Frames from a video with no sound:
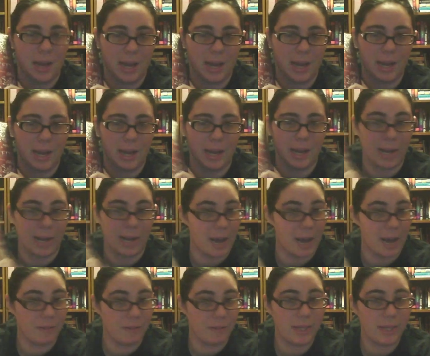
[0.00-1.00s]
and I
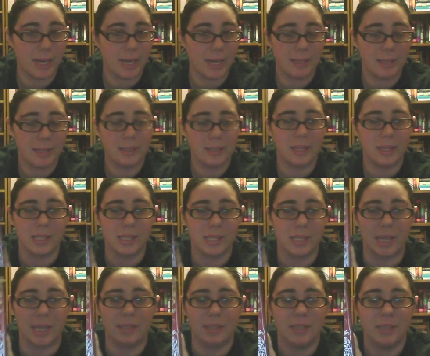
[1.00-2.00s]
haven't yet, because I
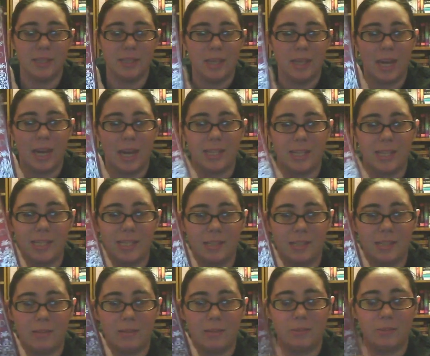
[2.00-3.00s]

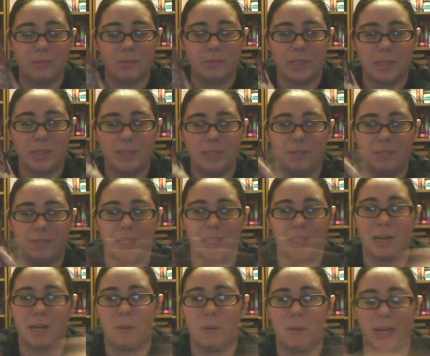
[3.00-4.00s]
still really feel like I
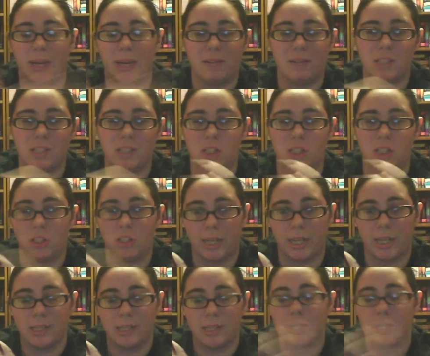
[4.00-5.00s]
want to give this a
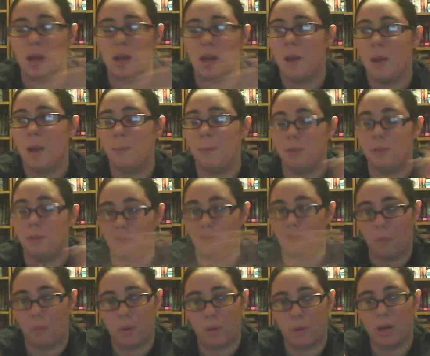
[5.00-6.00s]
chance
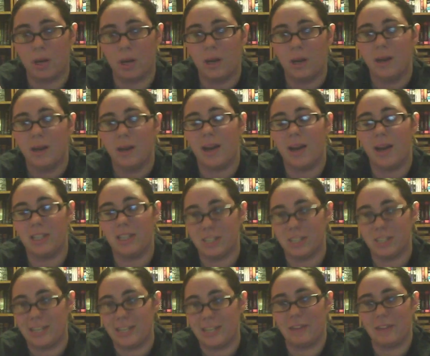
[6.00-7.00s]
before I just
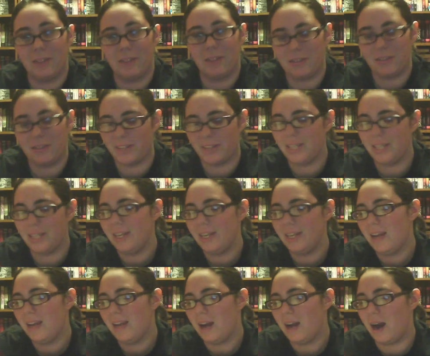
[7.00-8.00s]
get rid of it.
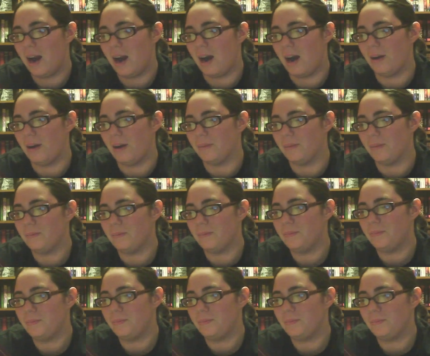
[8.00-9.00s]

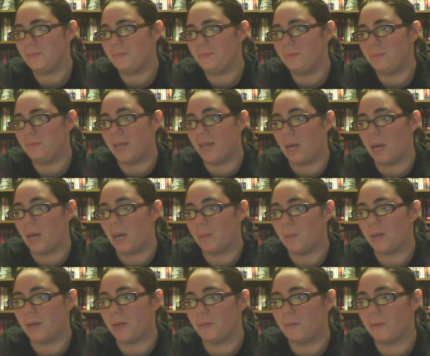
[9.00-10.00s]
But yeah, I'm, like,
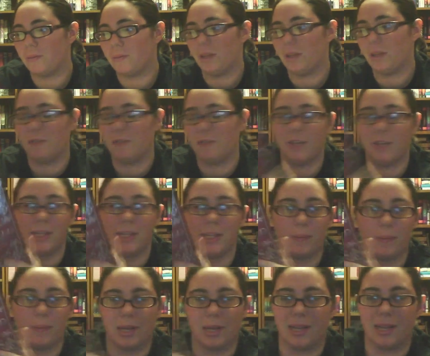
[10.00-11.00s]
really afraid I'm not
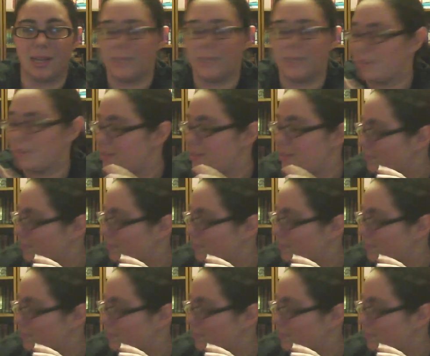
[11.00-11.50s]
going to like this.